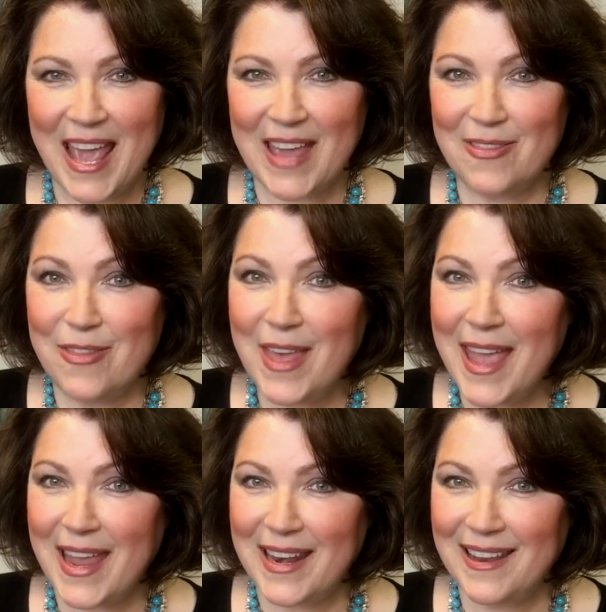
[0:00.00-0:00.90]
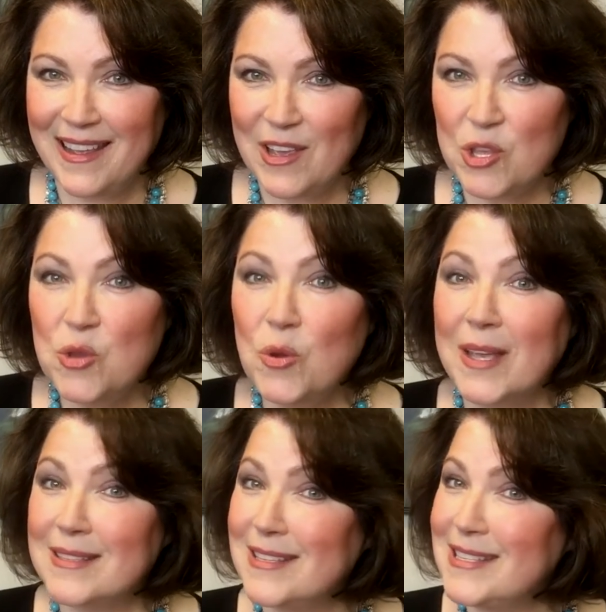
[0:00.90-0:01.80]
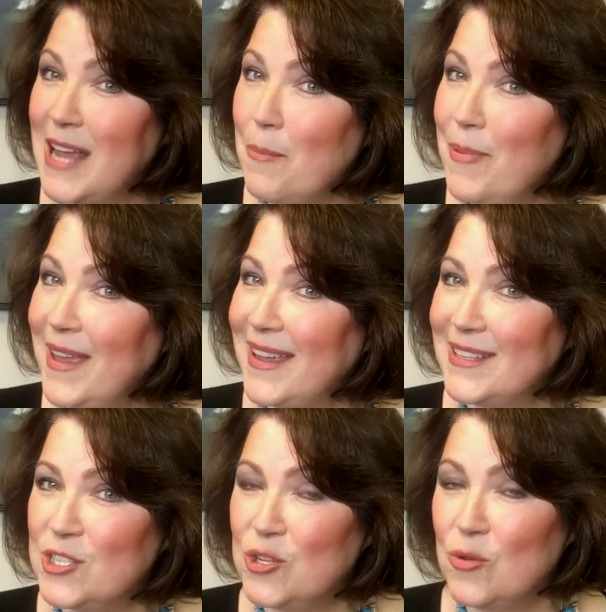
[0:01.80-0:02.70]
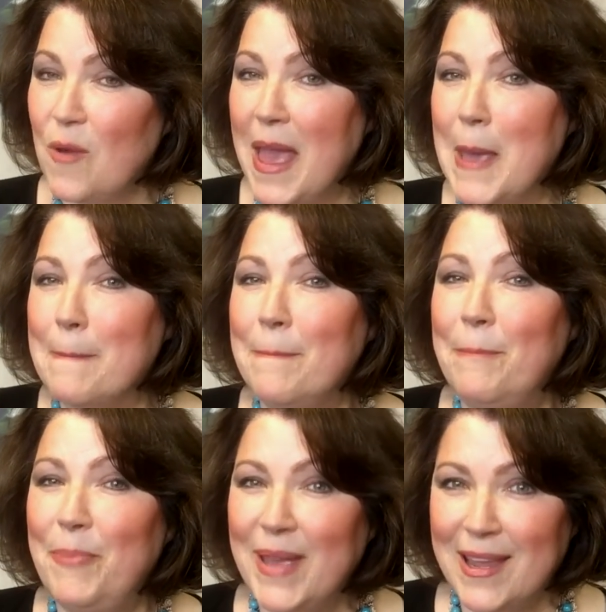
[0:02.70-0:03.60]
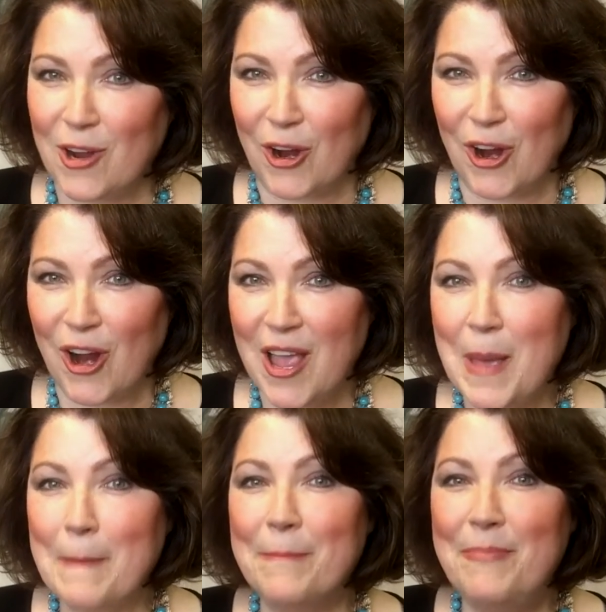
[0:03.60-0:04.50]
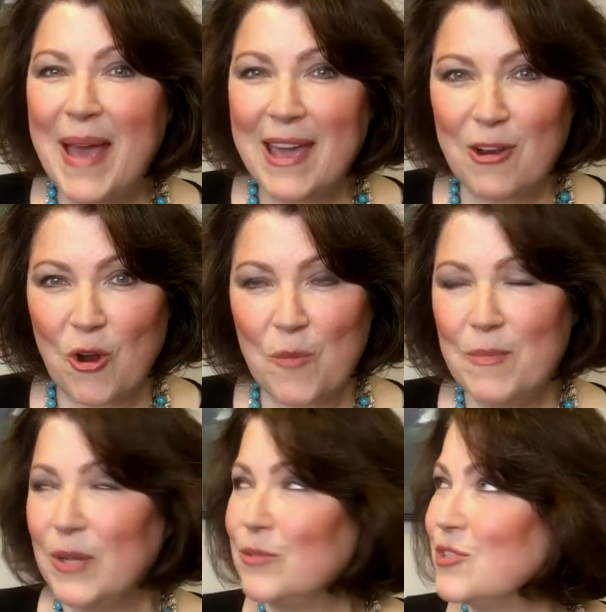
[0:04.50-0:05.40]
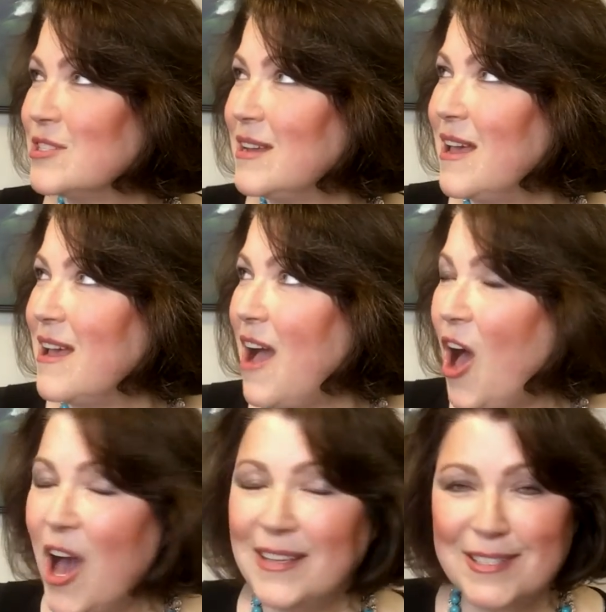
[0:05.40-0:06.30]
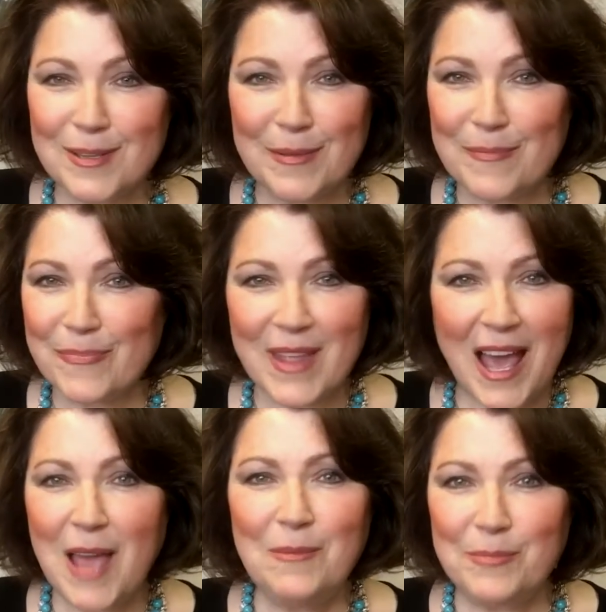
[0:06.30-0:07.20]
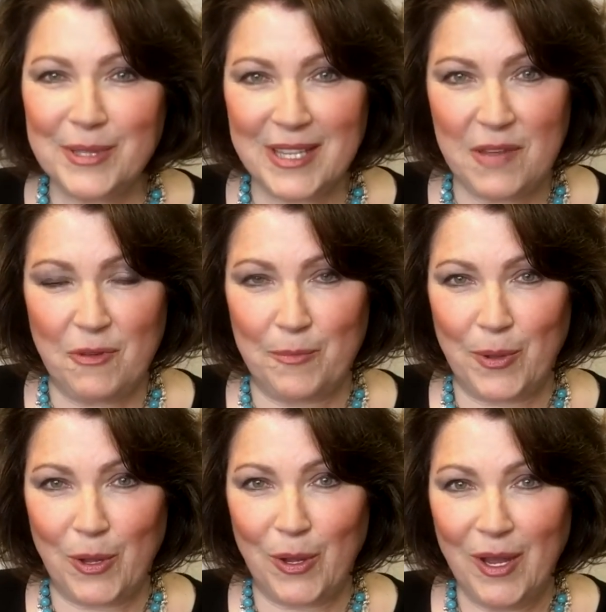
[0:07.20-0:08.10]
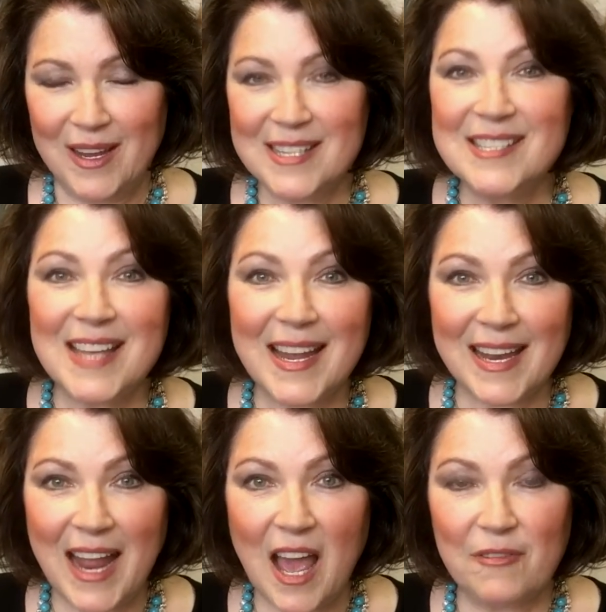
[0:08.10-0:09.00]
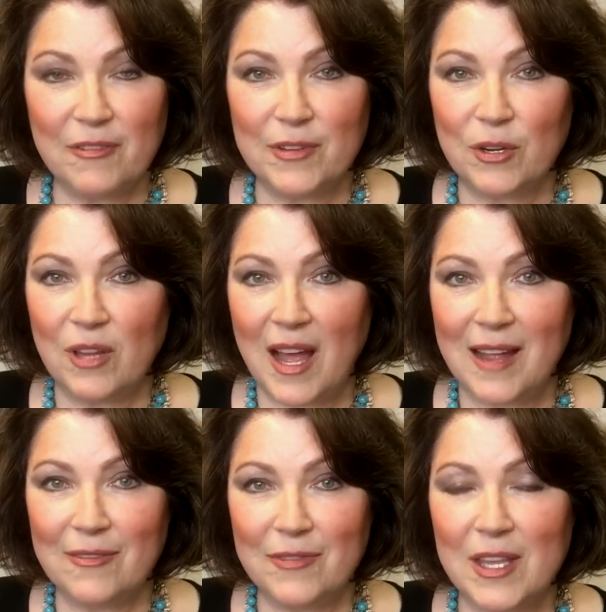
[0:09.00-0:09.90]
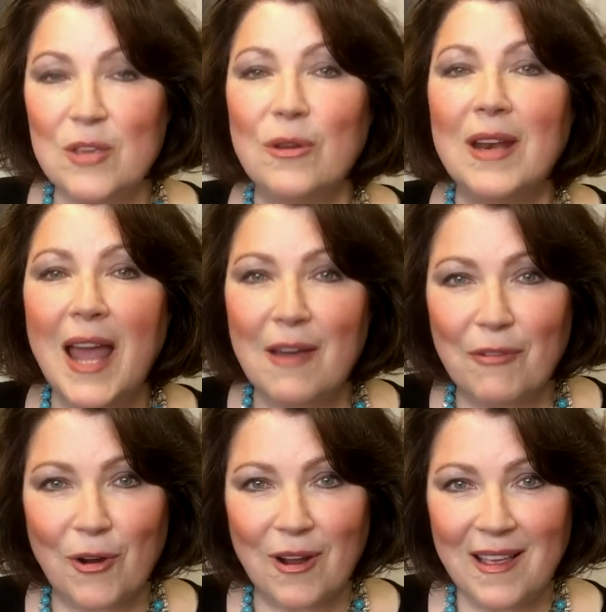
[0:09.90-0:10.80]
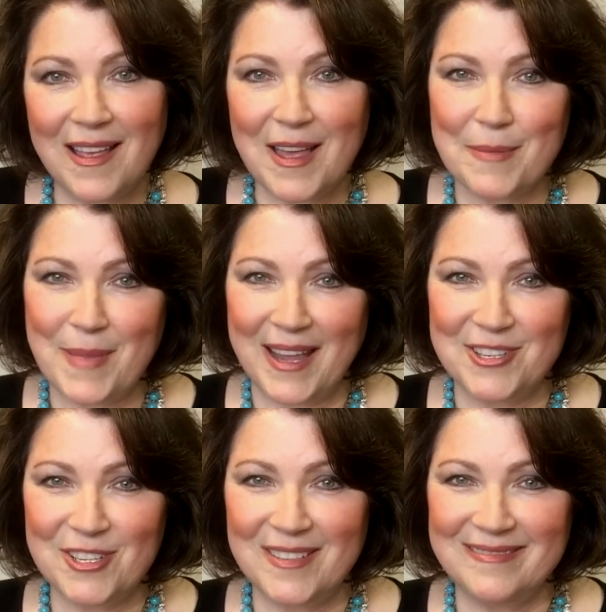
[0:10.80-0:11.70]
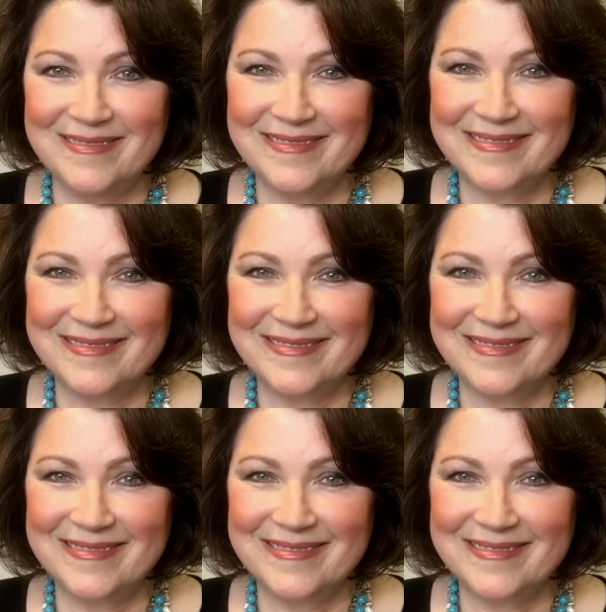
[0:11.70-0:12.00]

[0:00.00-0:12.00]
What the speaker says: And then you can step into a bigger, better, most awesome, unbelievable second half of your life that you can ever imagine.